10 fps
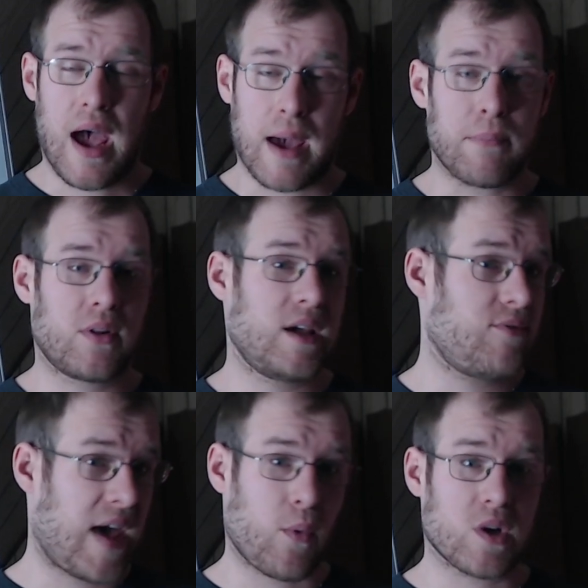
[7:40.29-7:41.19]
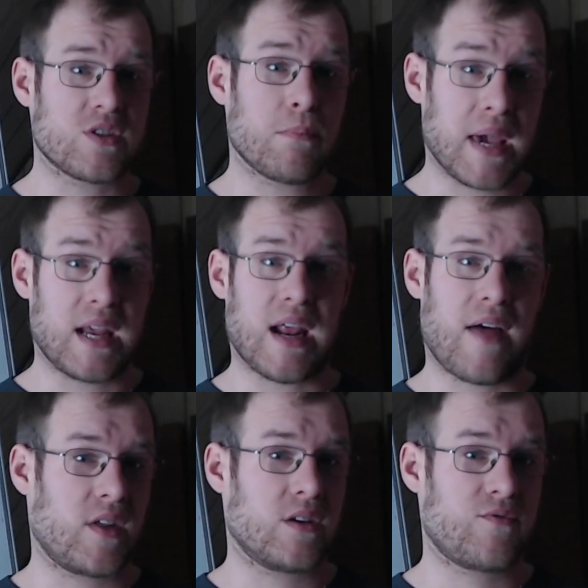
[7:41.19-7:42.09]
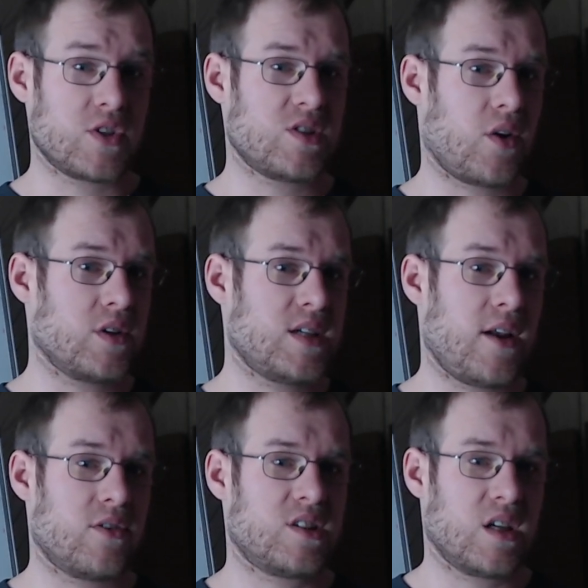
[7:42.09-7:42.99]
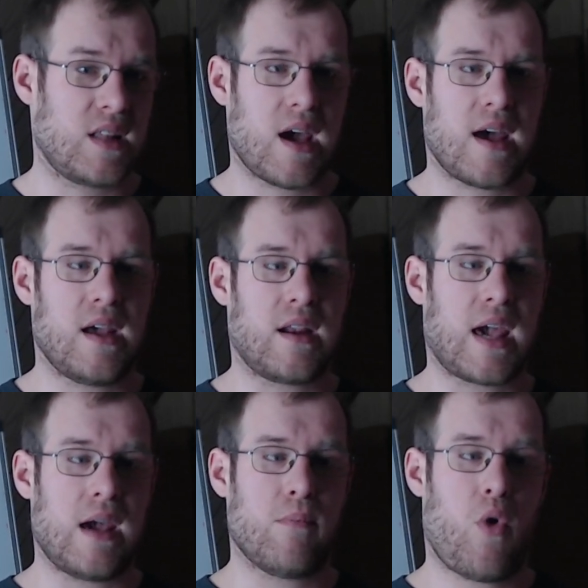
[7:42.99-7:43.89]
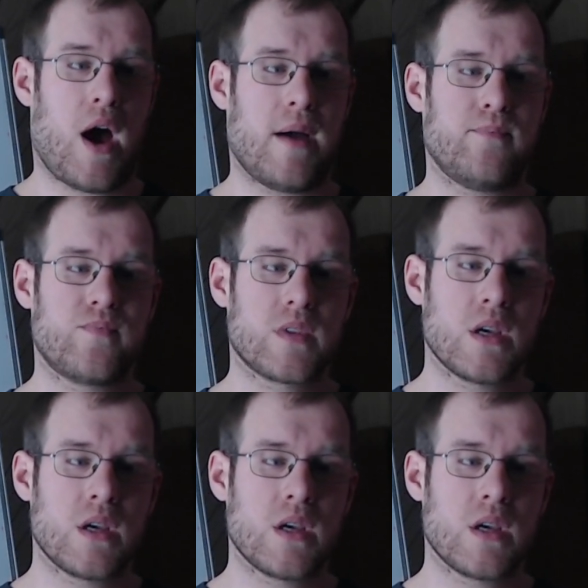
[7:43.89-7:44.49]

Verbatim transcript: I believe that wasn't made on the facilitator Talia in game one.